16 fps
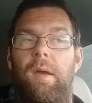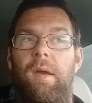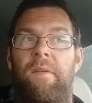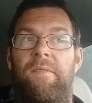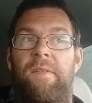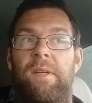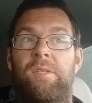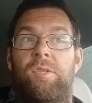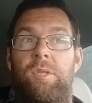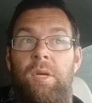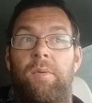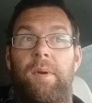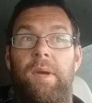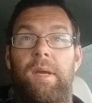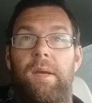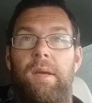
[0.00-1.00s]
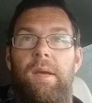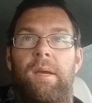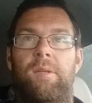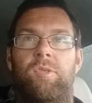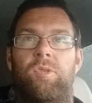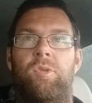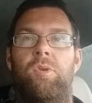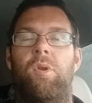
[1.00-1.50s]
if I do it,
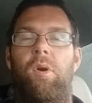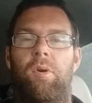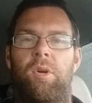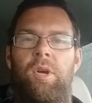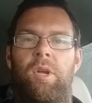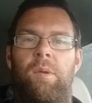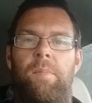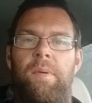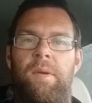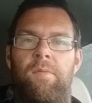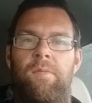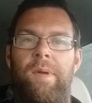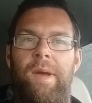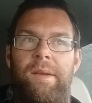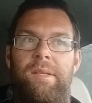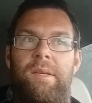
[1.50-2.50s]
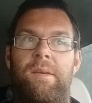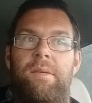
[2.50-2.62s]
it's not going to be ready